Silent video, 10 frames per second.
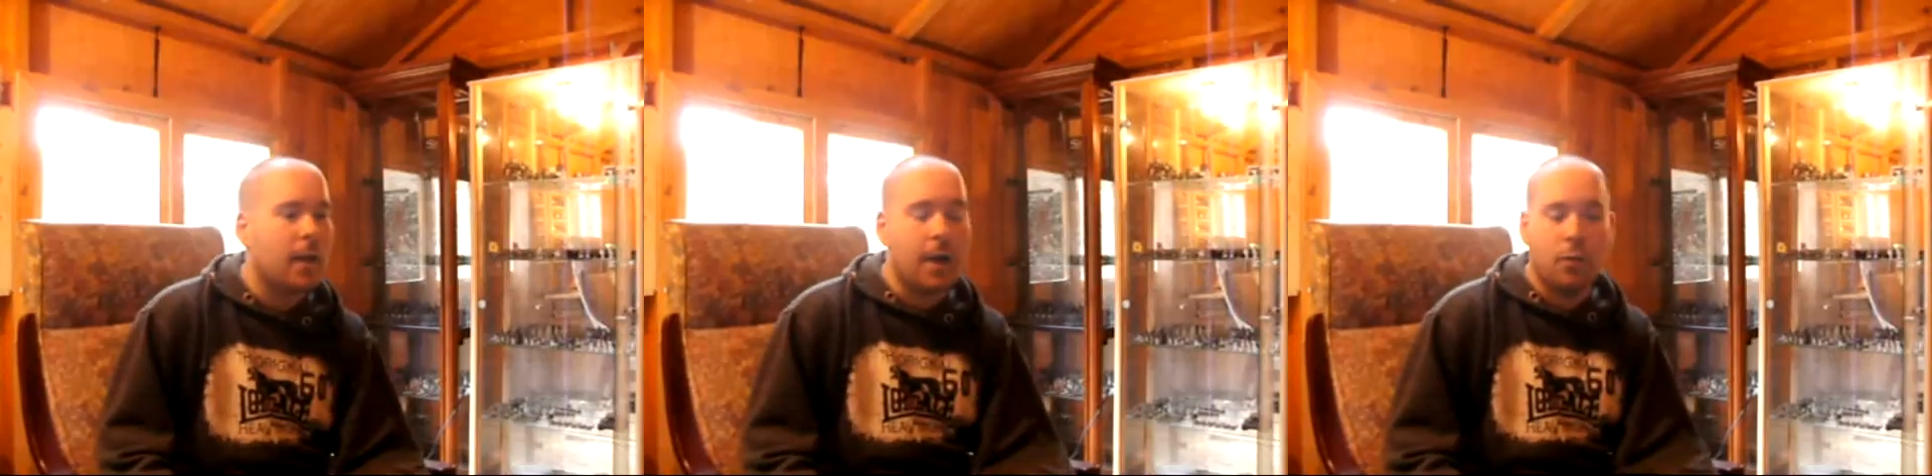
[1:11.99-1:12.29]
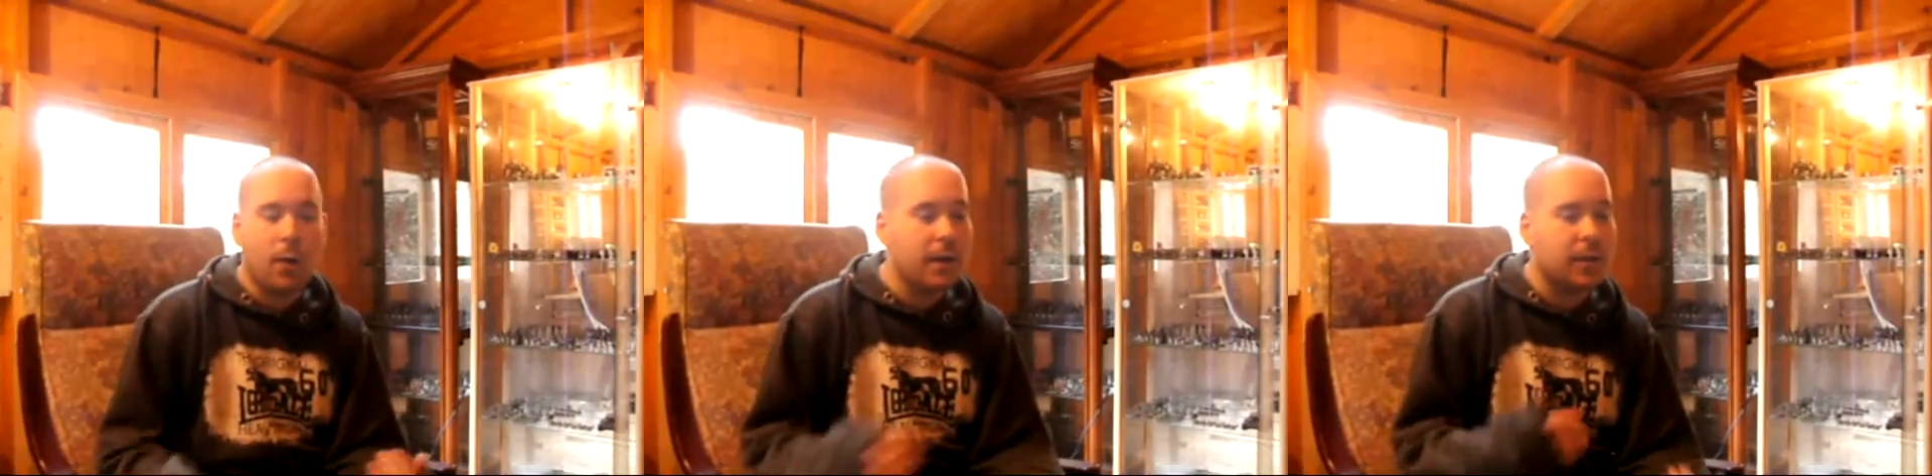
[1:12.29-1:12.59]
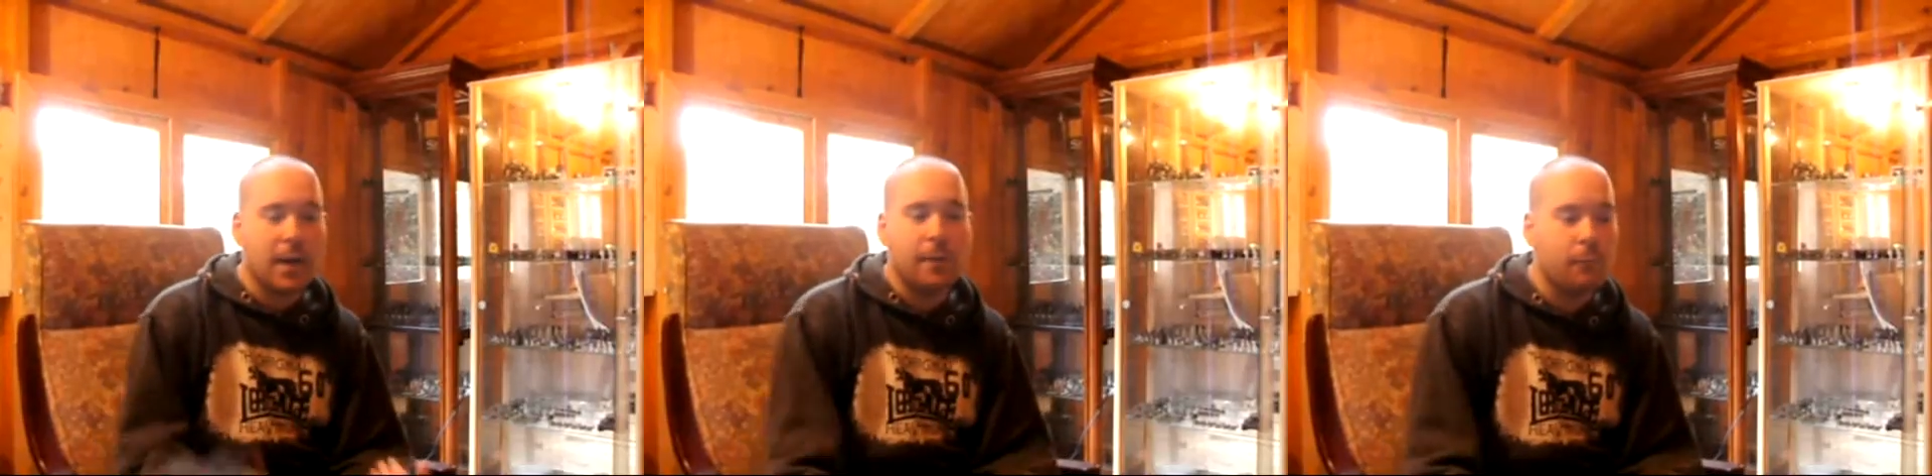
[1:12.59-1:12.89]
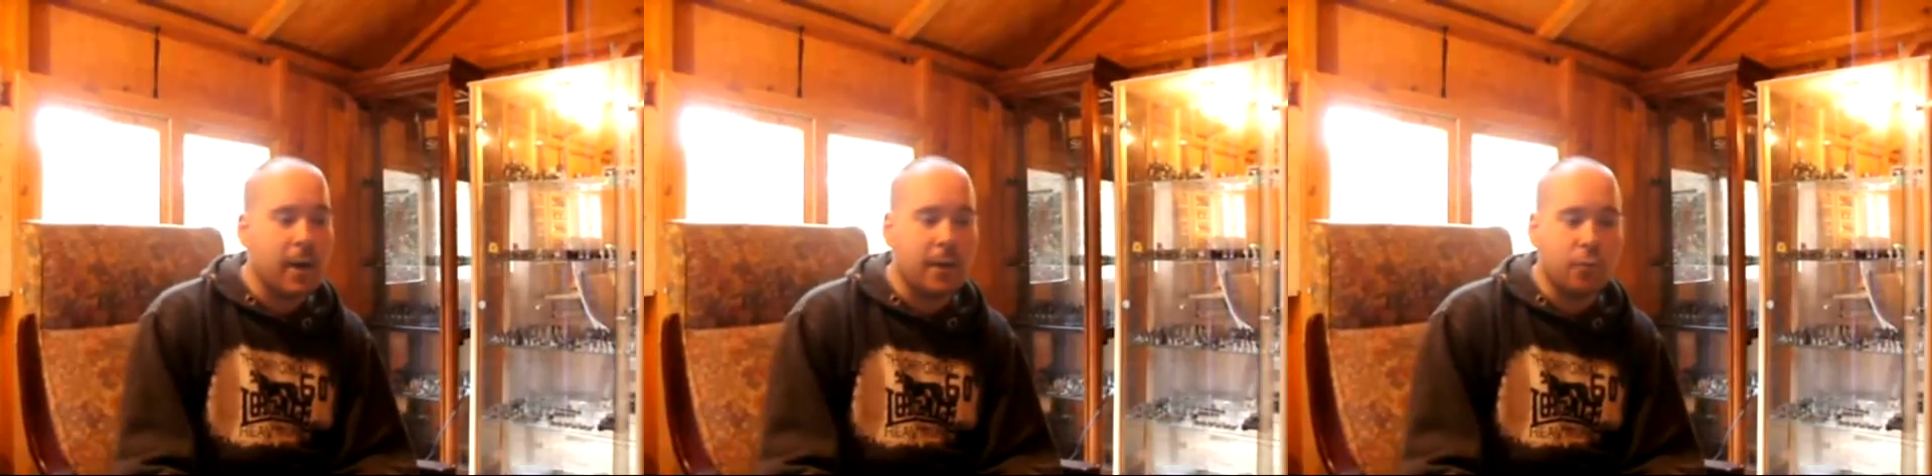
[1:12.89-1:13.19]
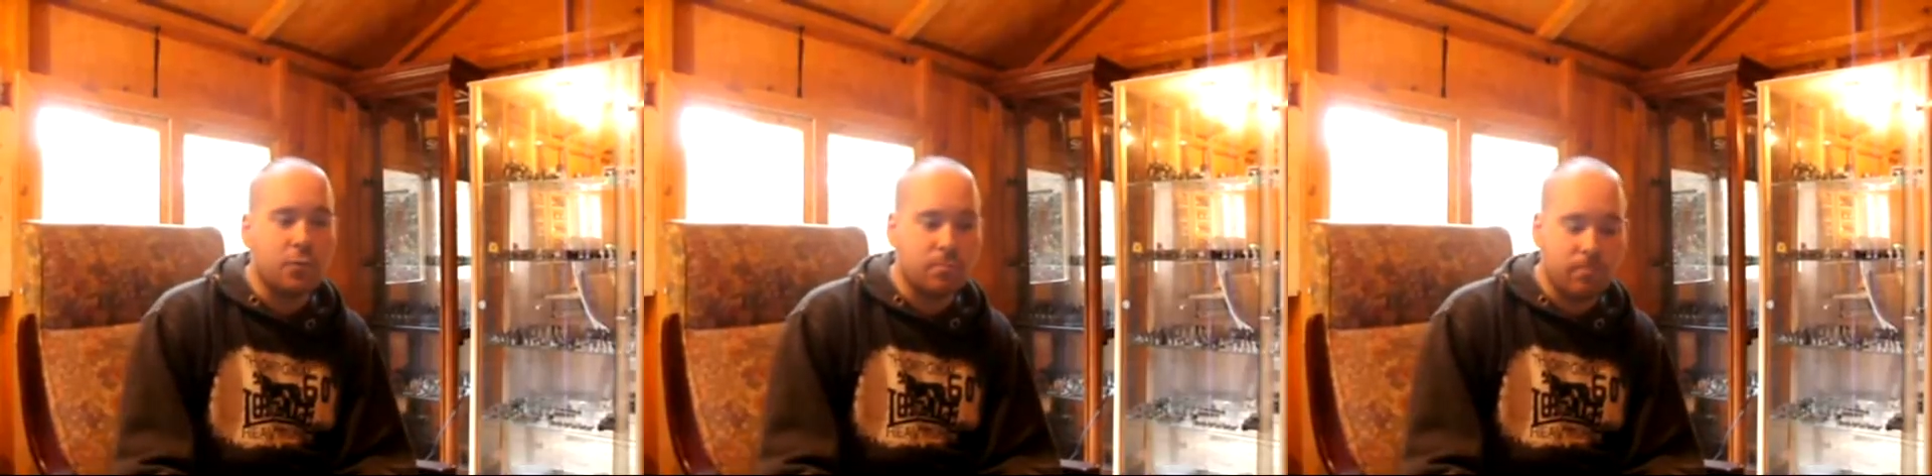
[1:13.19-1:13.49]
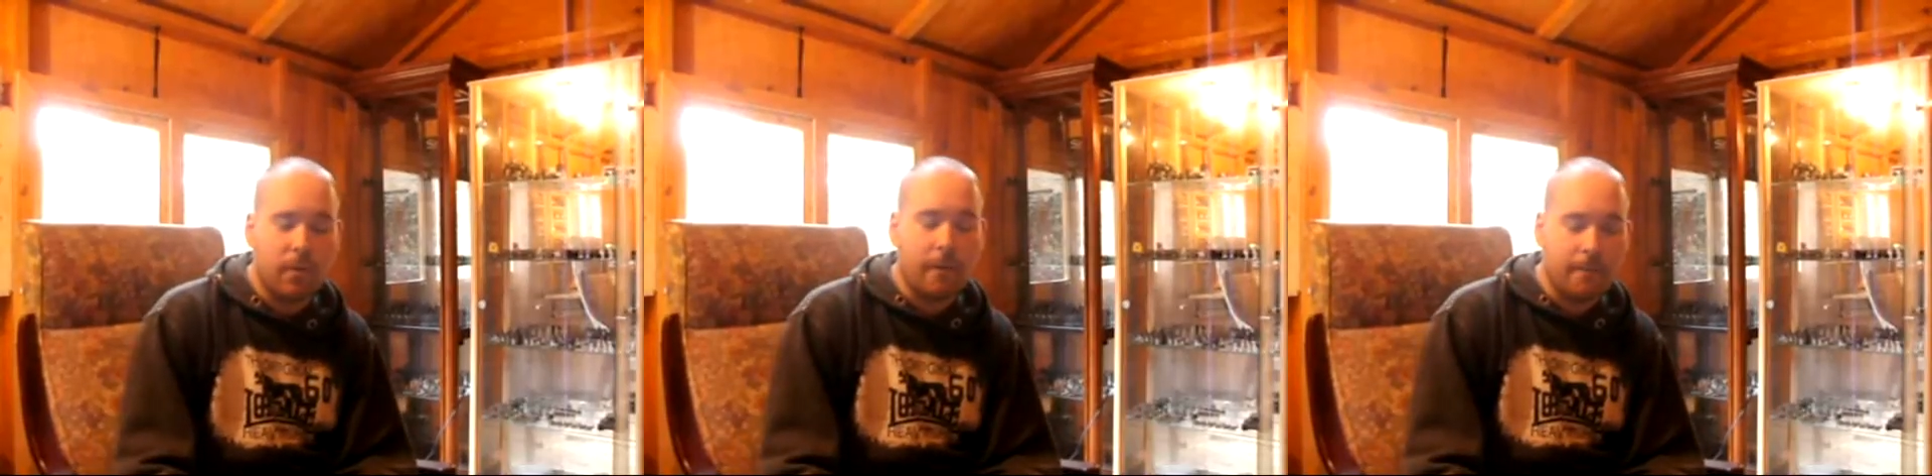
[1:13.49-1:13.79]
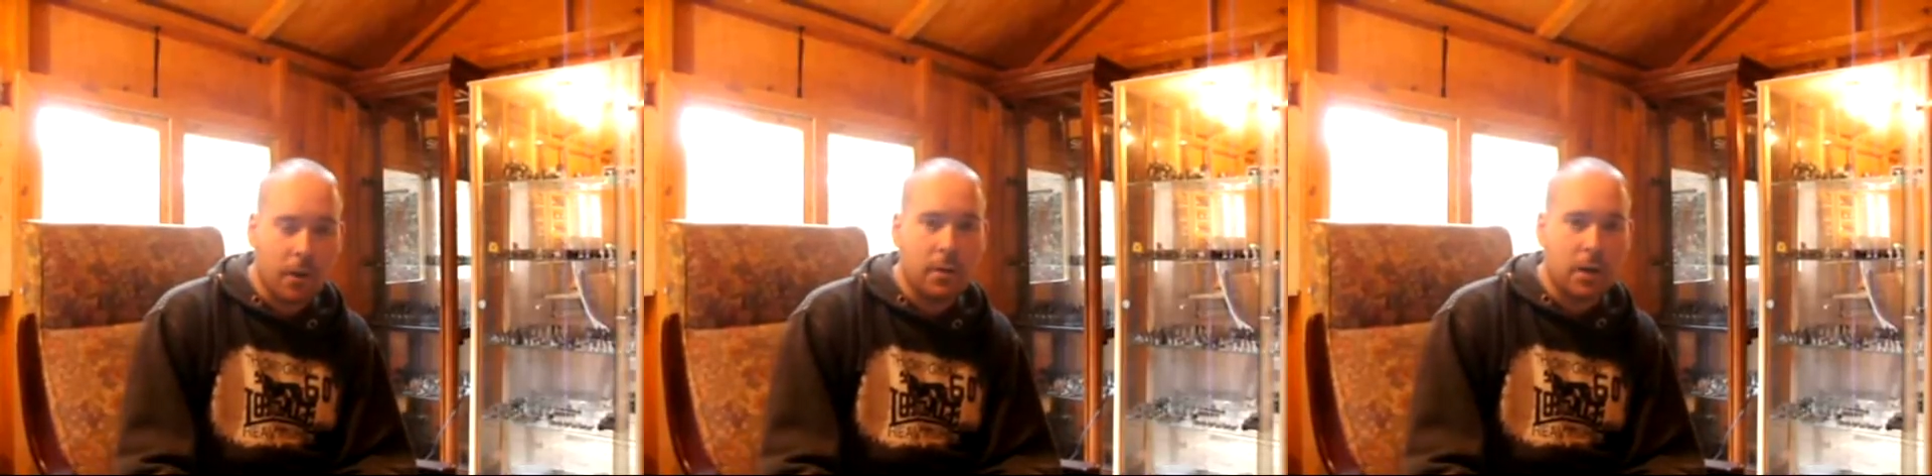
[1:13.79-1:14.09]
And the way the game went, it was a
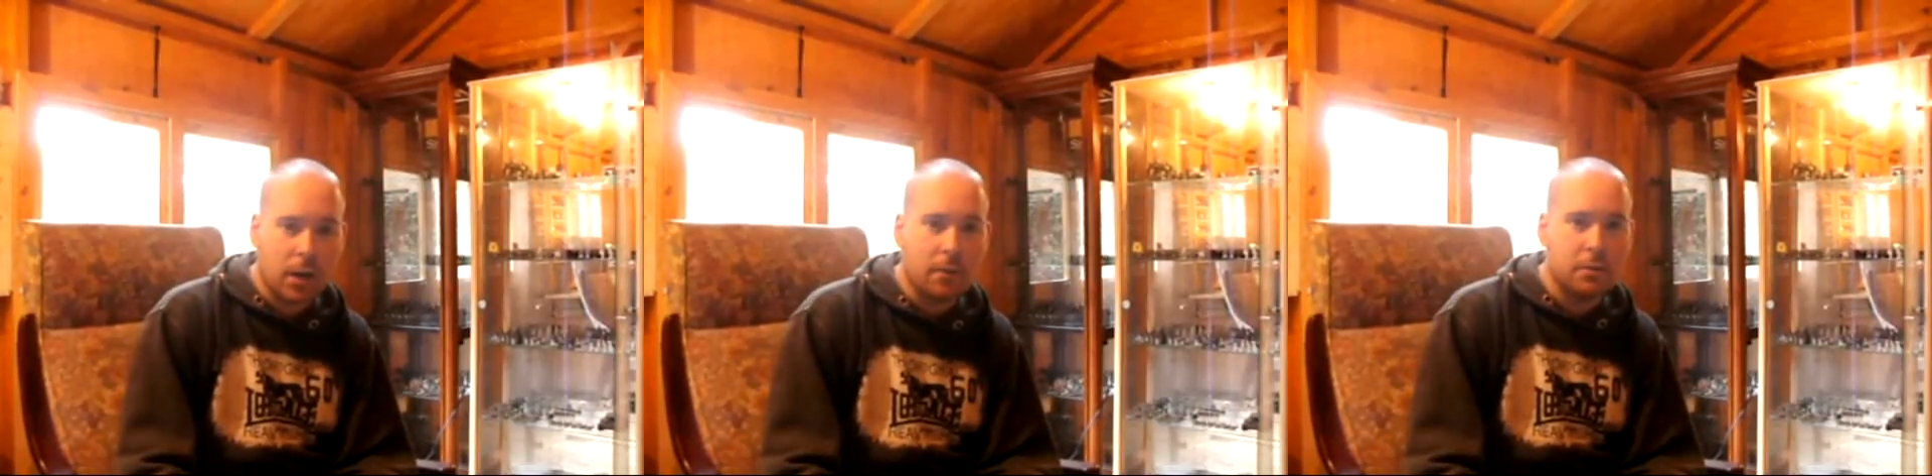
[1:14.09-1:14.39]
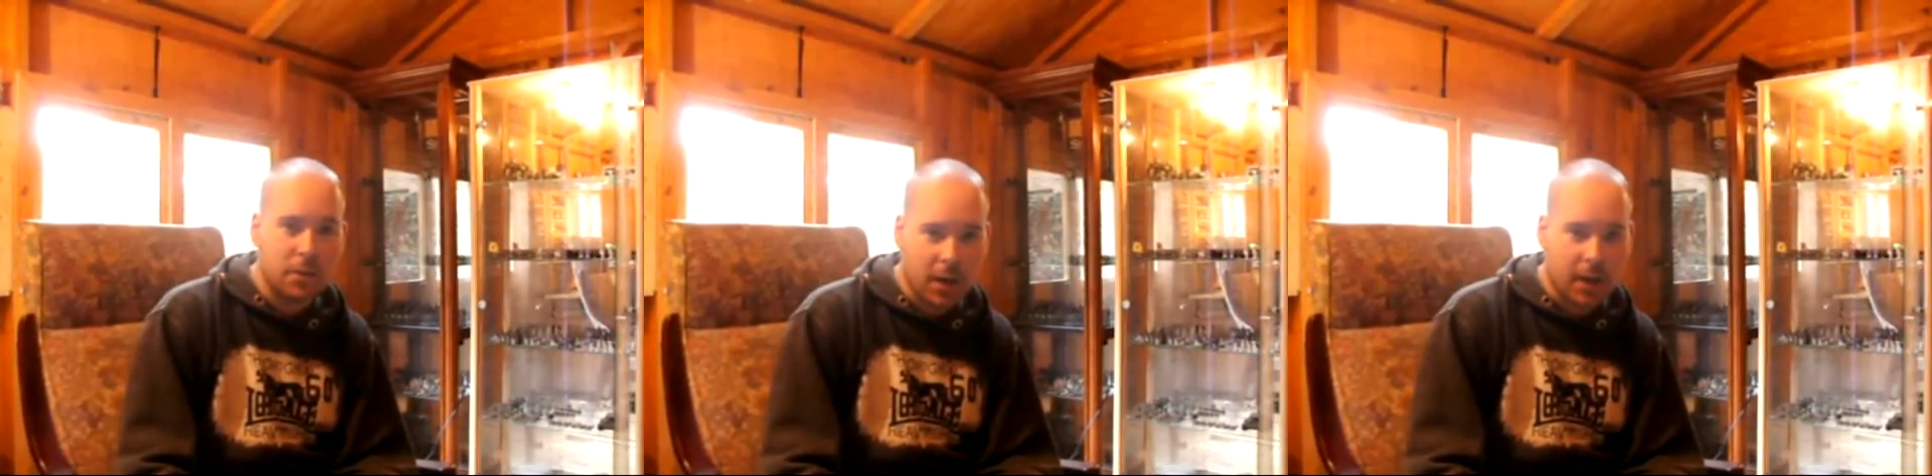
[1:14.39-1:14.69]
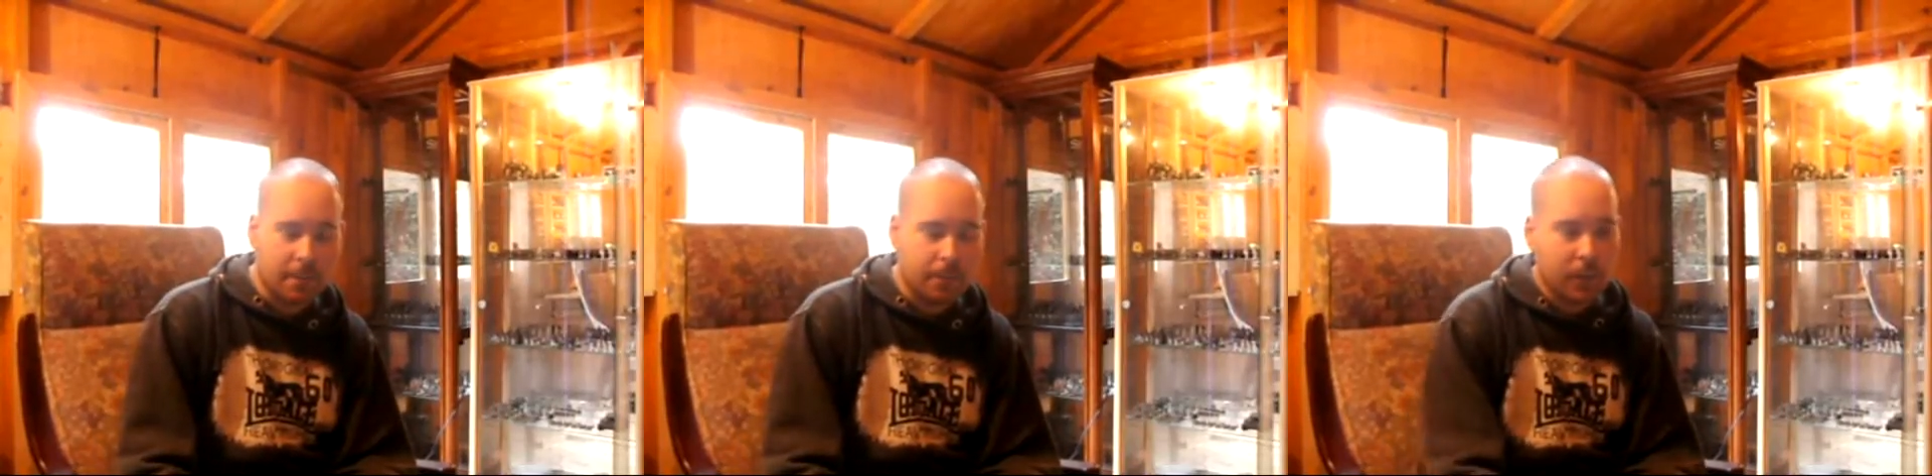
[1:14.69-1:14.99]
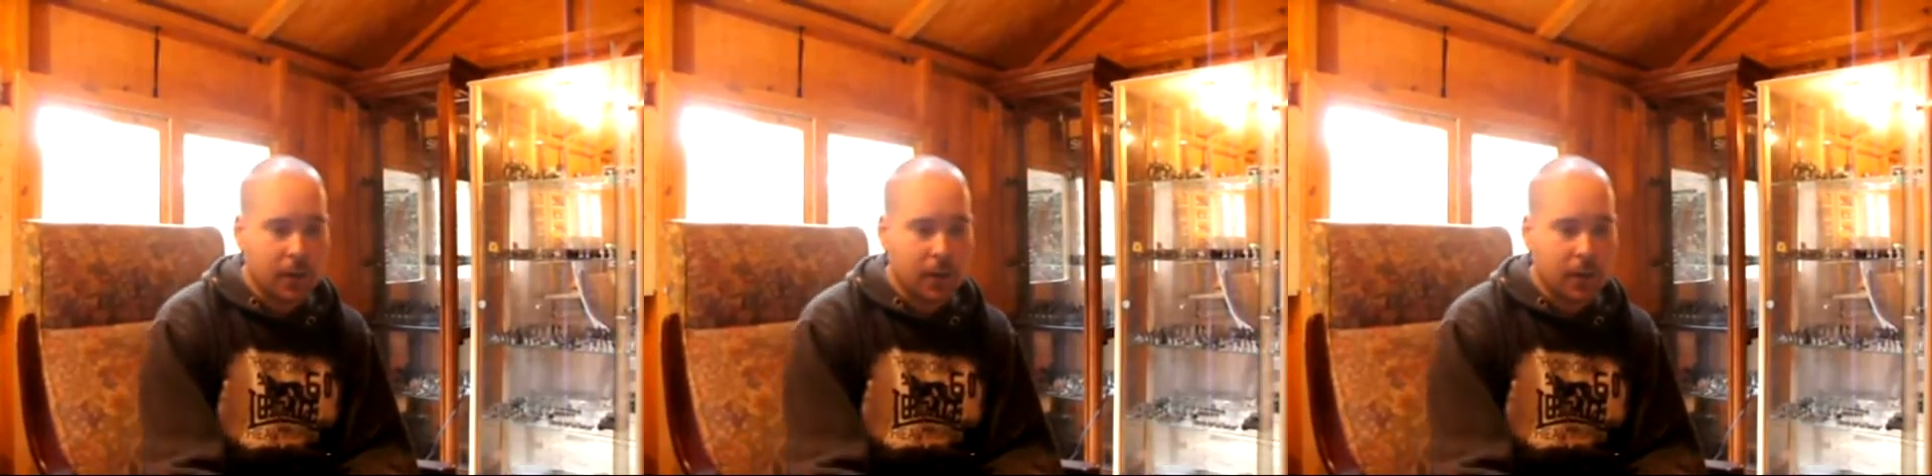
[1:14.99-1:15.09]
very close game.